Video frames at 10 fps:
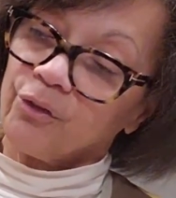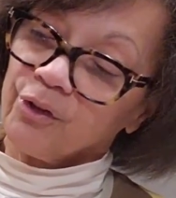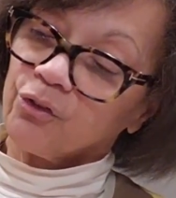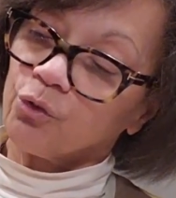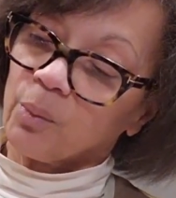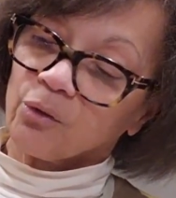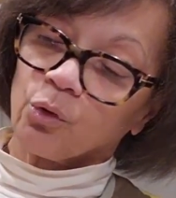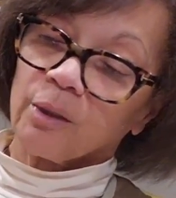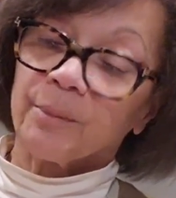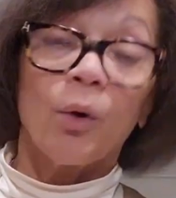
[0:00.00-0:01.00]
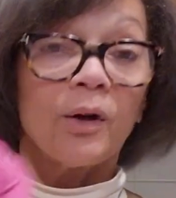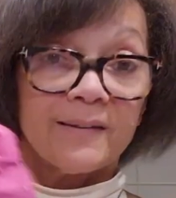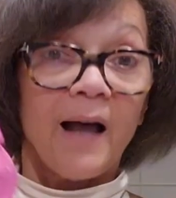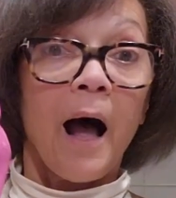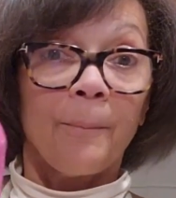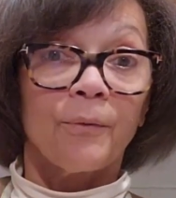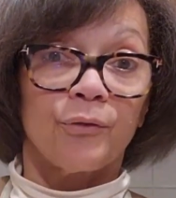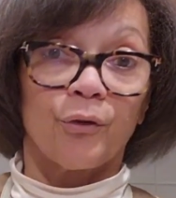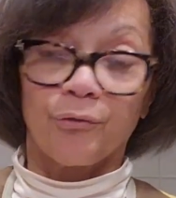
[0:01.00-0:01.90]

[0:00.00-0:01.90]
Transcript: this is what's going to be on top of your